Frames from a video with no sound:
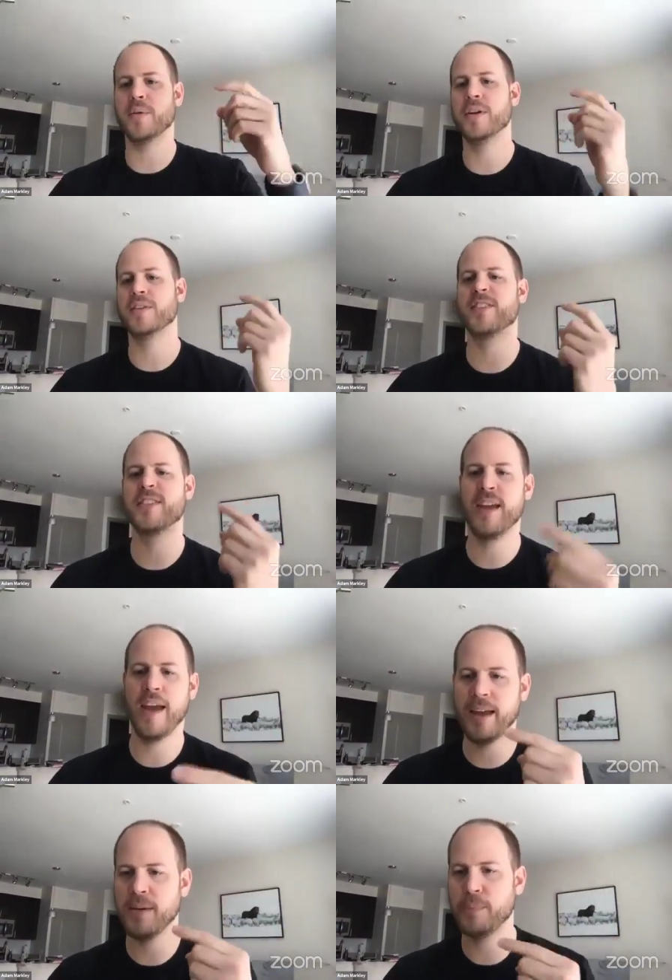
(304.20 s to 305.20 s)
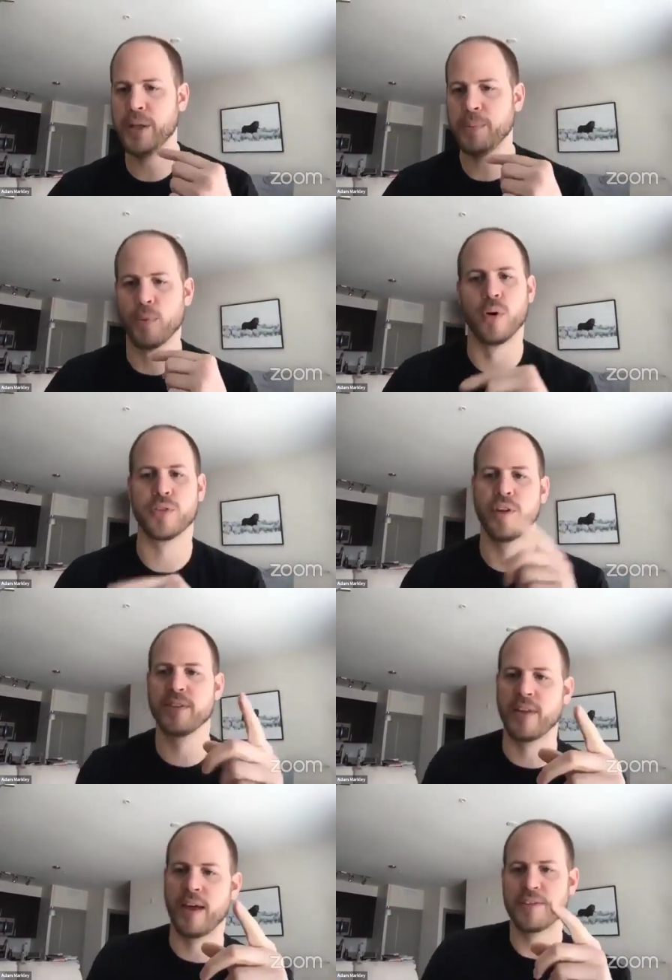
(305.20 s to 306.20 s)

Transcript: is 10 people since last